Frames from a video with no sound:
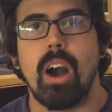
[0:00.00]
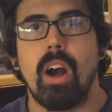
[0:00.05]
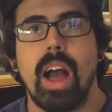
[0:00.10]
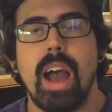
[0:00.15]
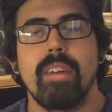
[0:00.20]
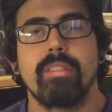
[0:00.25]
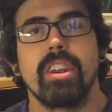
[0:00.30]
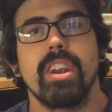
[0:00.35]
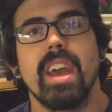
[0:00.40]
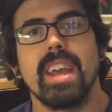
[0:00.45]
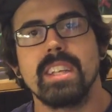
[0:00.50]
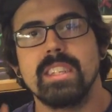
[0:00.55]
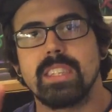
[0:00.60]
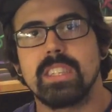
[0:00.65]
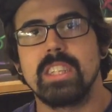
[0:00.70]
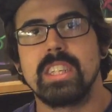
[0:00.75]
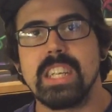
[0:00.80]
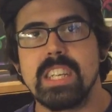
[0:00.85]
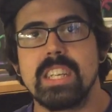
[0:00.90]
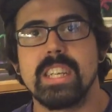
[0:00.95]
I'll have a
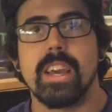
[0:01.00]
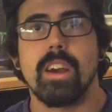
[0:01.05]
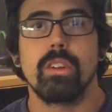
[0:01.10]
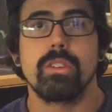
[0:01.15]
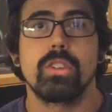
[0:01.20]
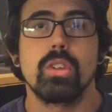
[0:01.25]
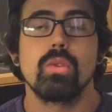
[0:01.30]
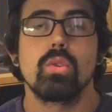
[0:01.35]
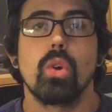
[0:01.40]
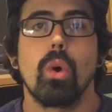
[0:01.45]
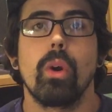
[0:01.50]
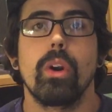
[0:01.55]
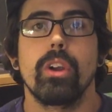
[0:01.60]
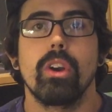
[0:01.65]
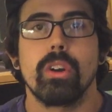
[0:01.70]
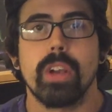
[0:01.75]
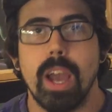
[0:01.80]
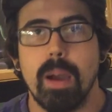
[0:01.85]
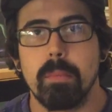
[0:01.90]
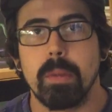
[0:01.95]
nice detailed
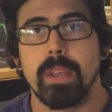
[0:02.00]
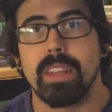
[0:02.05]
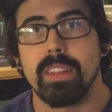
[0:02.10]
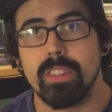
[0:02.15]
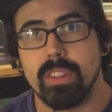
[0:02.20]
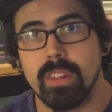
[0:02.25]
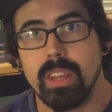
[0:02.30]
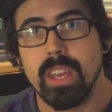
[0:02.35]
tutorial coming